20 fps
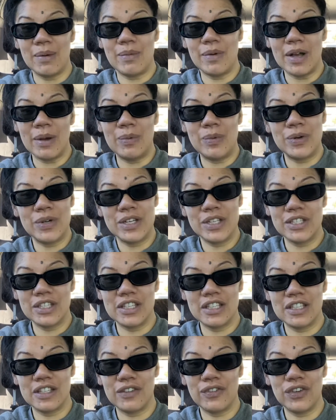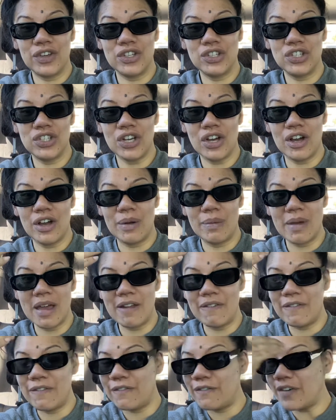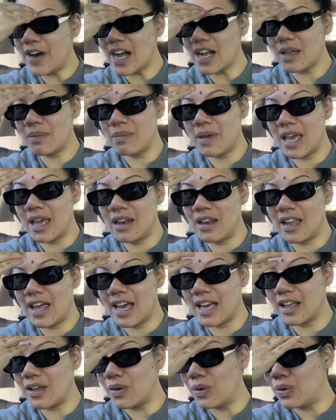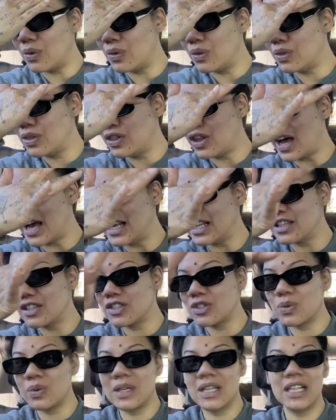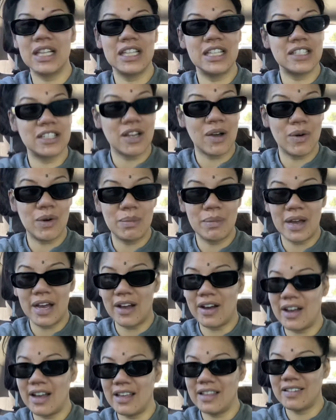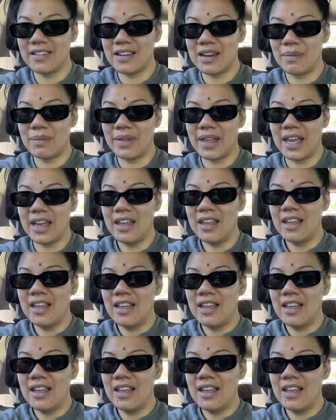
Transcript: walk into this first shop and fuck, man, like light squigglies go on my eyes and I'm like,